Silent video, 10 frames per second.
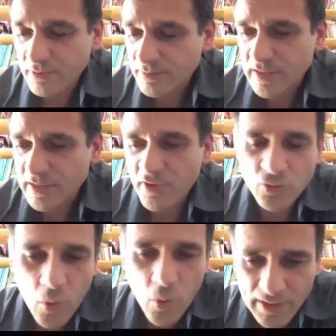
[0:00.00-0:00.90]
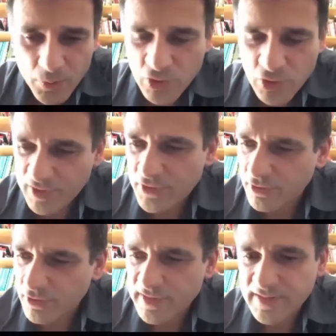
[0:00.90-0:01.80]
even Quant, which was so
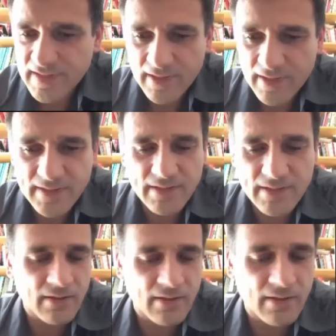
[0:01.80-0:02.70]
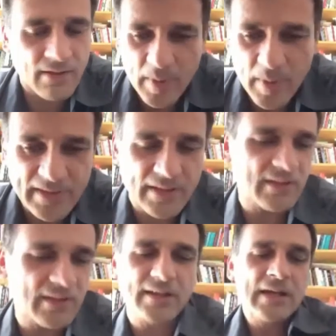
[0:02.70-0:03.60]
criticizing everybody,
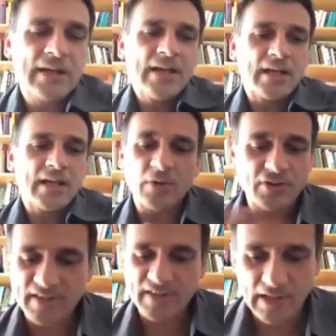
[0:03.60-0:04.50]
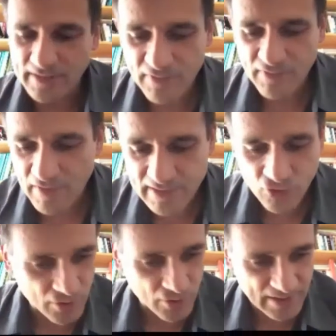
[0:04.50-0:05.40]
like, he was just saying that Vivaldi is
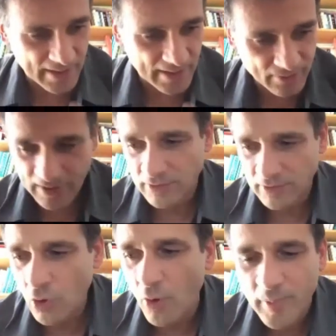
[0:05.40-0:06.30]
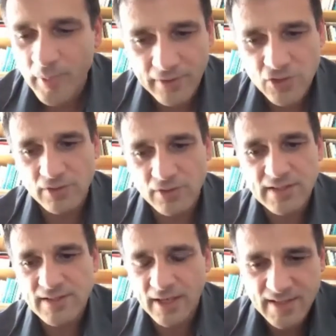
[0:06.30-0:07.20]
just like, okay, no comparison,
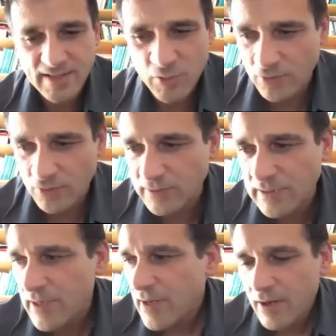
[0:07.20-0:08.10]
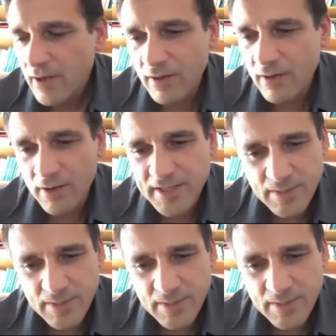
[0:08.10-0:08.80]
it's exceptional. He's